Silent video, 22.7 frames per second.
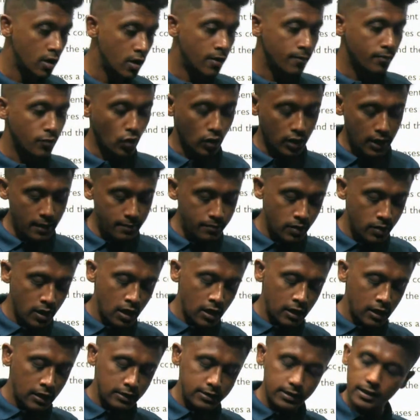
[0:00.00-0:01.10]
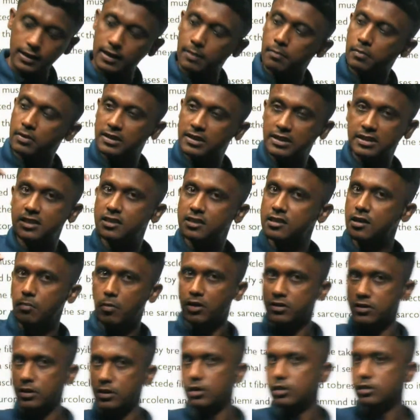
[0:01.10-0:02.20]
Okay, see, this is the
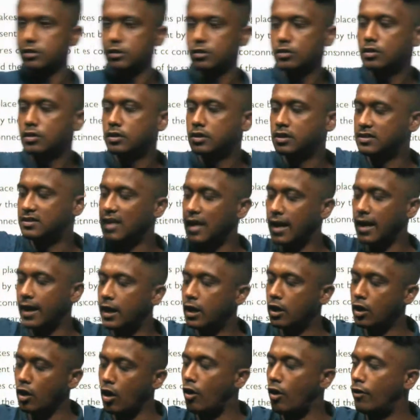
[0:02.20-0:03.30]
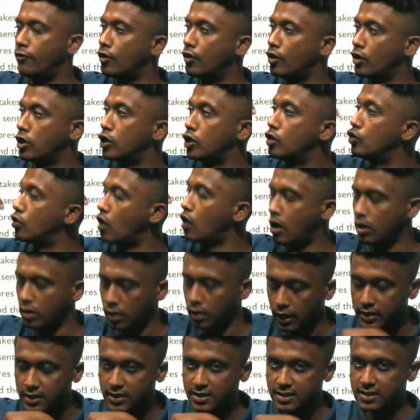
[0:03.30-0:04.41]
muscles, this is the end of your neuron, and
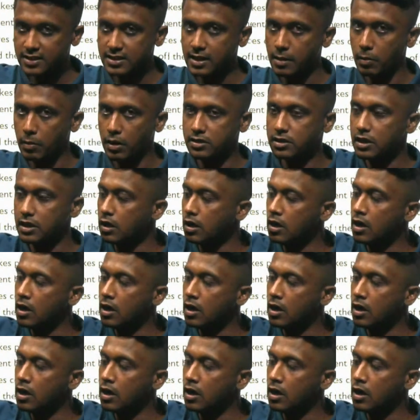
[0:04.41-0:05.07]
this is the muscle.